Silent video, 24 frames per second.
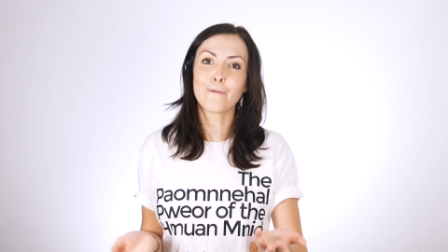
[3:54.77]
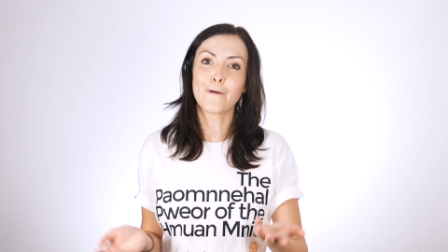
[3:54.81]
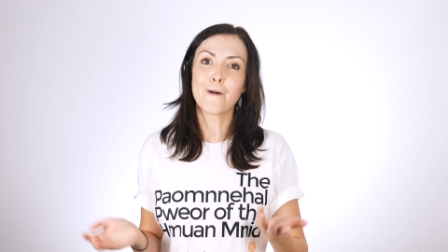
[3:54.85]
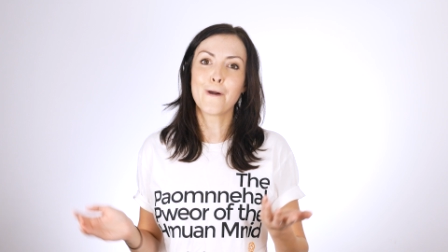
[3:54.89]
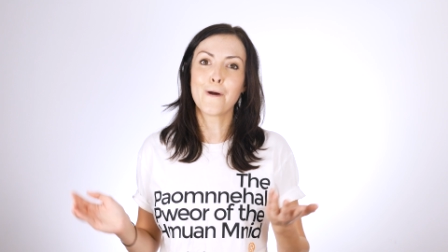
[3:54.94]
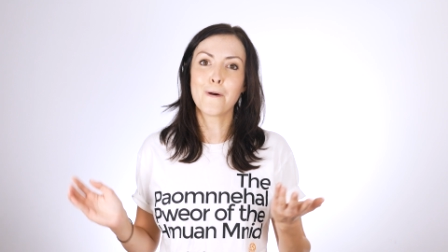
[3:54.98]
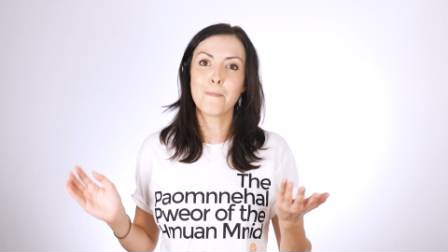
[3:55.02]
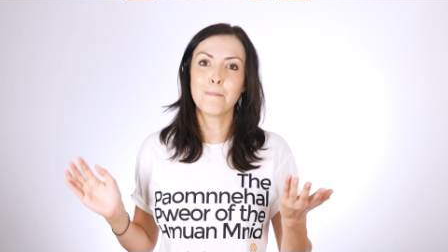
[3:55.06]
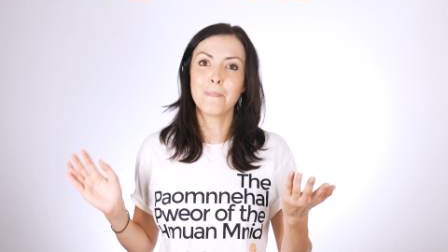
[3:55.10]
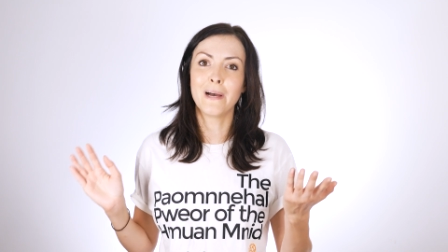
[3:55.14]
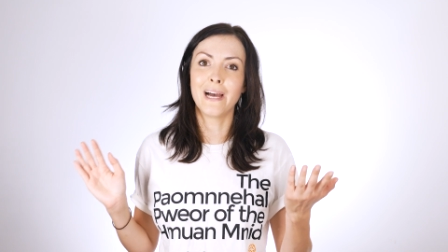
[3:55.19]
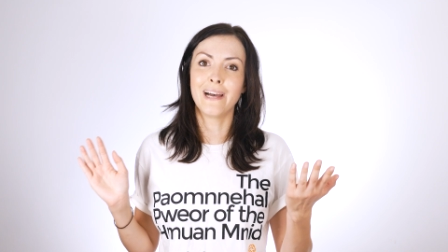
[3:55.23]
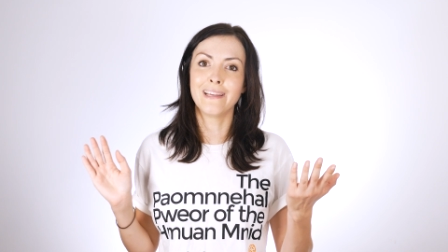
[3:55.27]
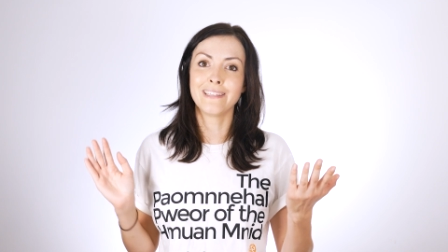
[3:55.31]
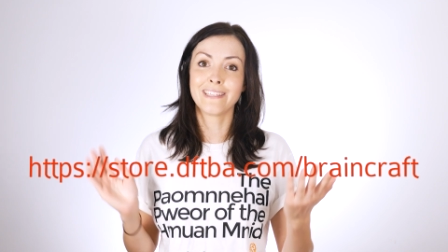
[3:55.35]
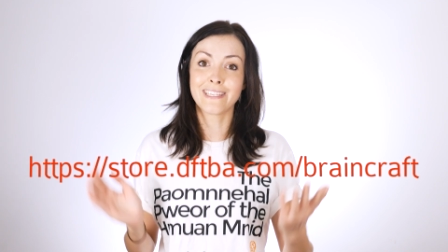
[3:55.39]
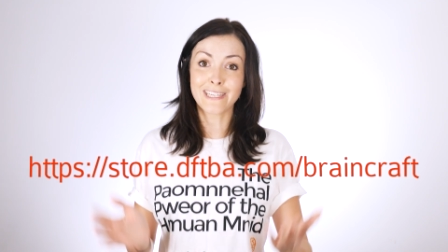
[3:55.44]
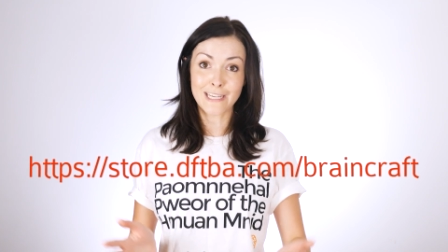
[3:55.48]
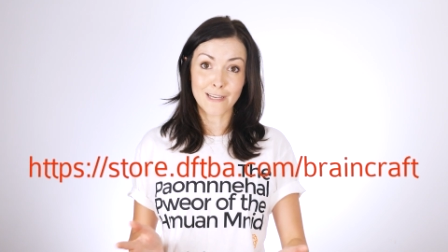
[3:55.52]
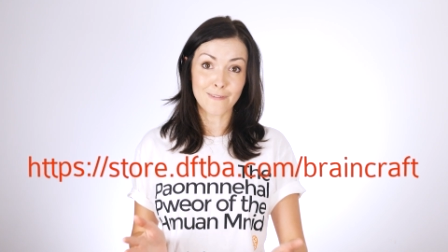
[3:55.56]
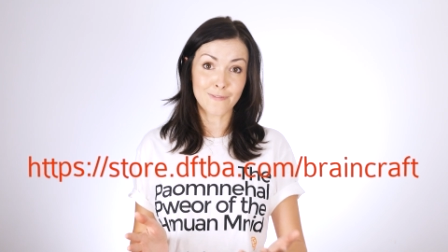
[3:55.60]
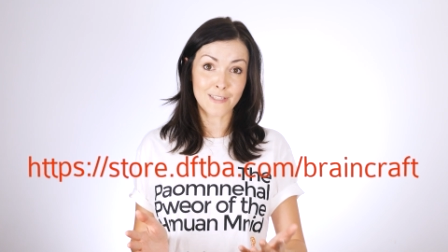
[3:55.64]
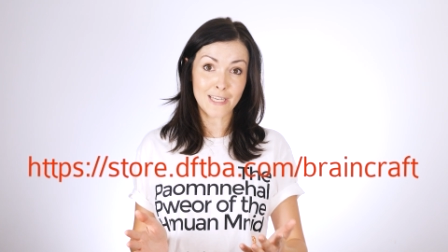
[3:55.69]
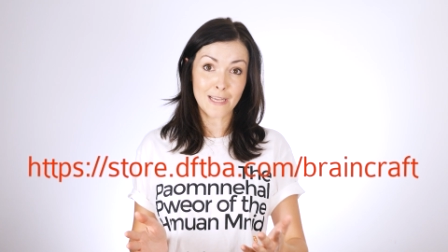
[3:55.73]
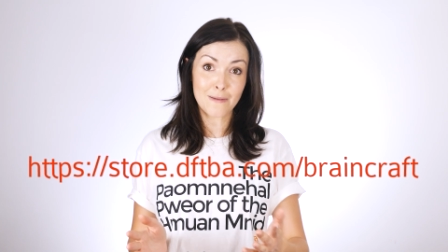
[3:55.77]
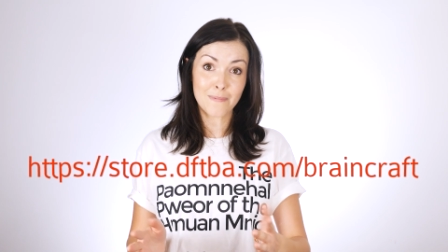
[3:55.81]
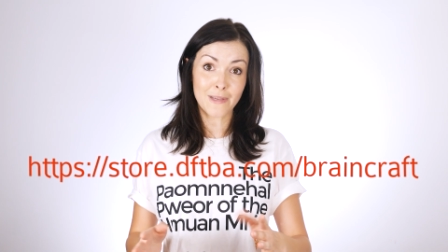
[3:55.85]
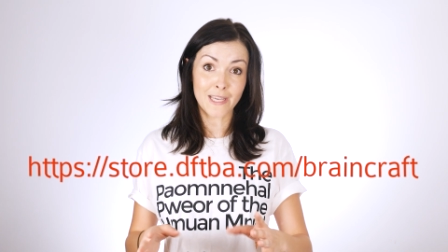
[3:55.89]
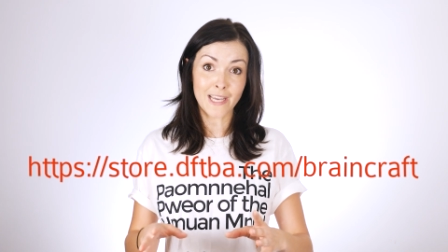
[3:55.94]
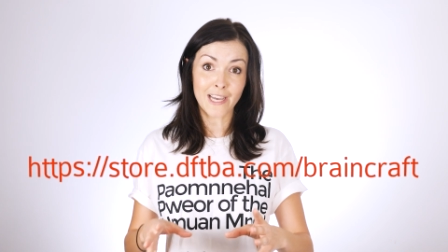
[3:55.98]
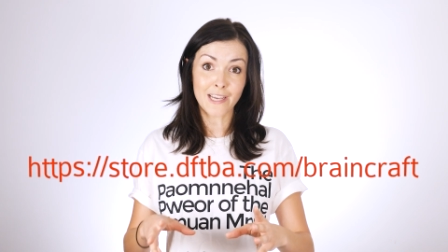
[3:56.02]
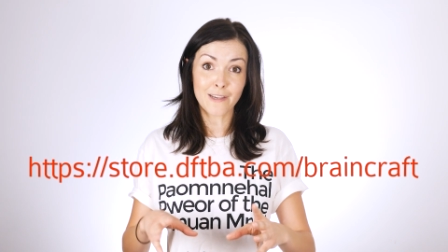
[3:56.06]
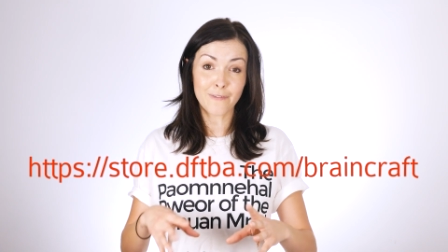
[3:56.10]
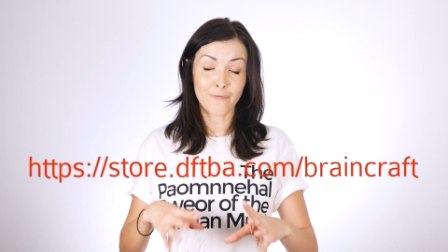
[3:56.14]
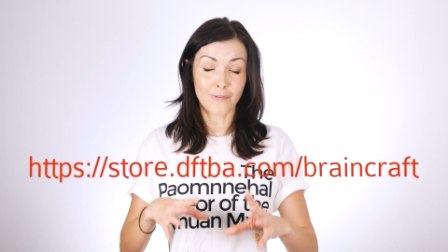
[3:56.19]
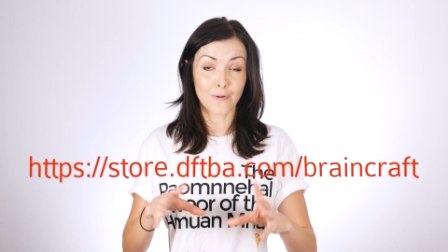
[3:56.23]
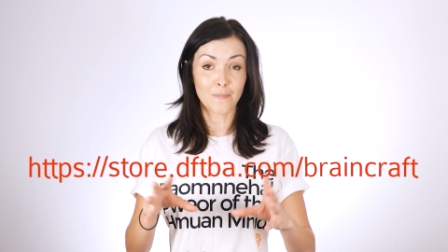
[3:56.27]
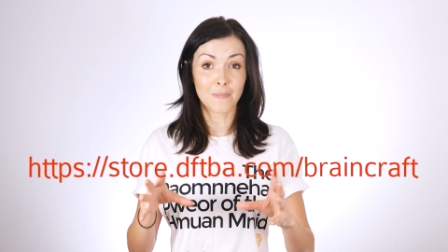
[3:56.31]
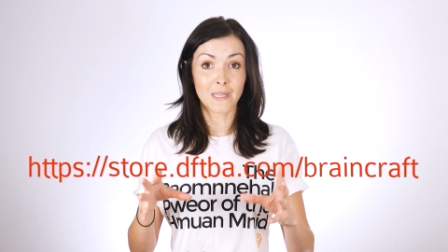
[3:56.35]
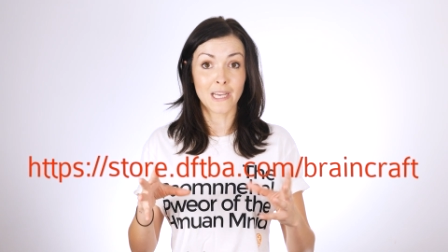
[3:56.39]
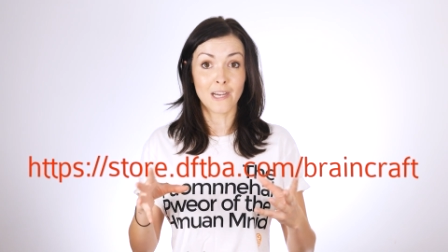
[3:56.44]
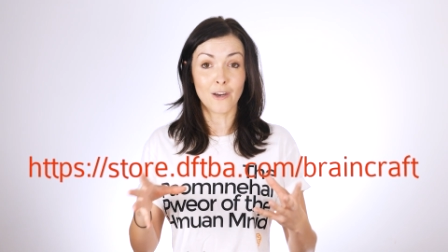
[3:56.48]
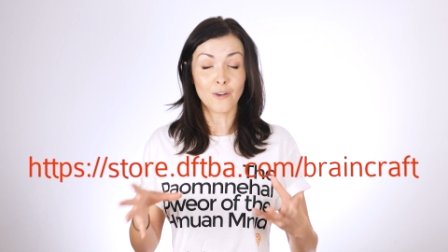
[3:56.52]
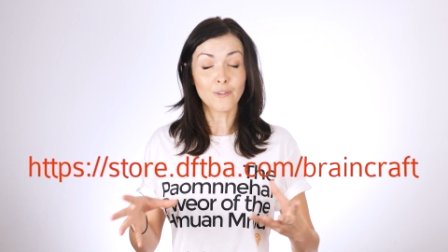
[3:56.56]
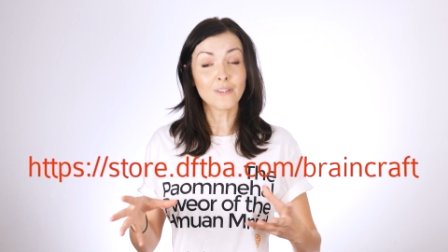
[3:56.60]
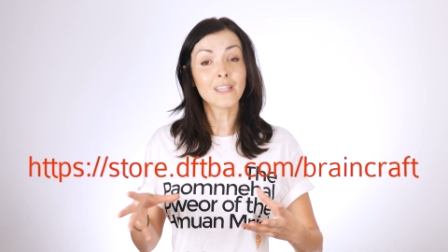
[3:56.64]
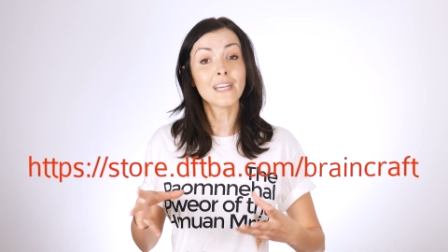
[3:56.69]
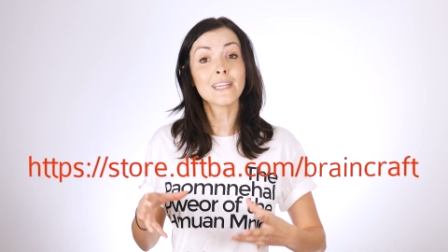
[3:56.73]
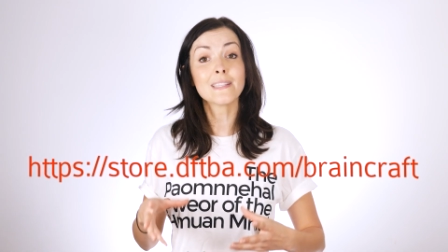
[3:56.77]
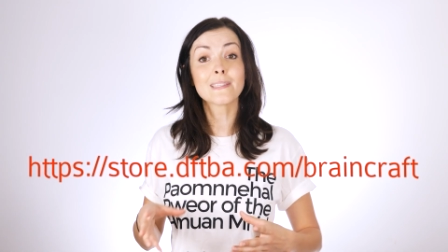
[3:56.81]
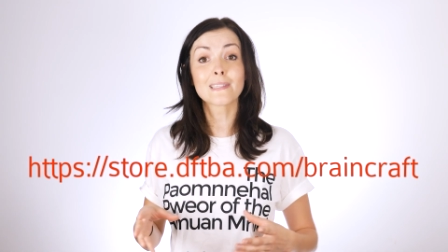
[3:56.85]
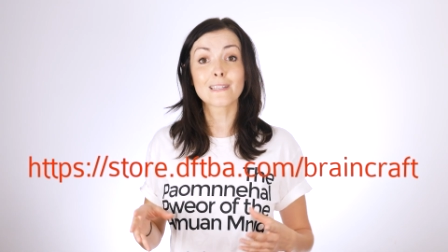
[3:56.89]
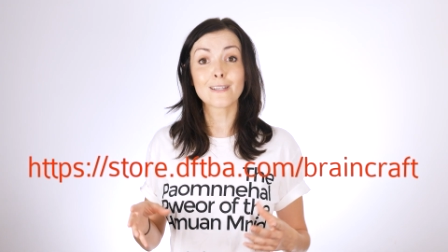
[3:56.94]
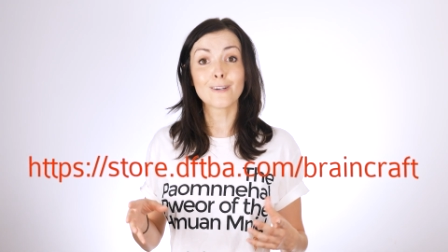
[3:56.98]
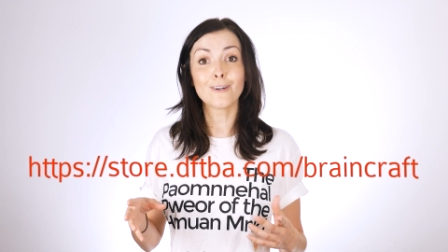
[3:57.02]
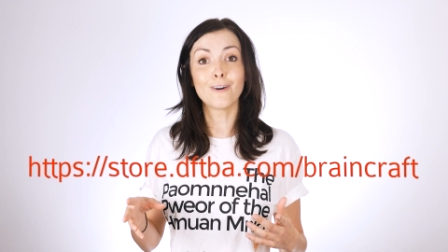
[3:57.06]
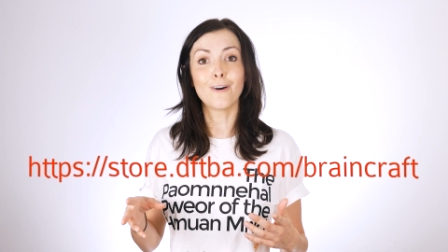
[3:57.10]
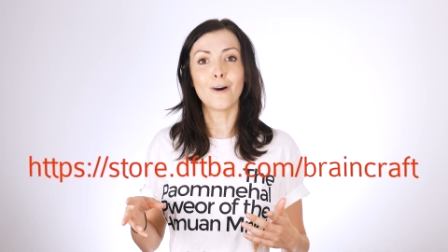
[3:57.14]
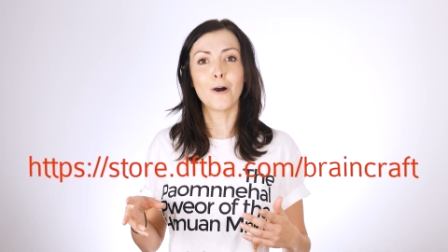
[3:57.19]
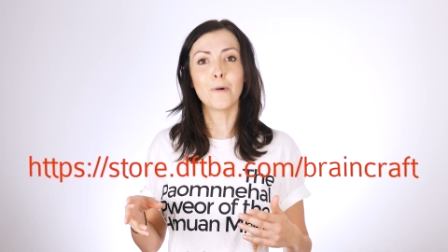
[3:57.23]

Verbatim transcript: from DFTBA from their online store.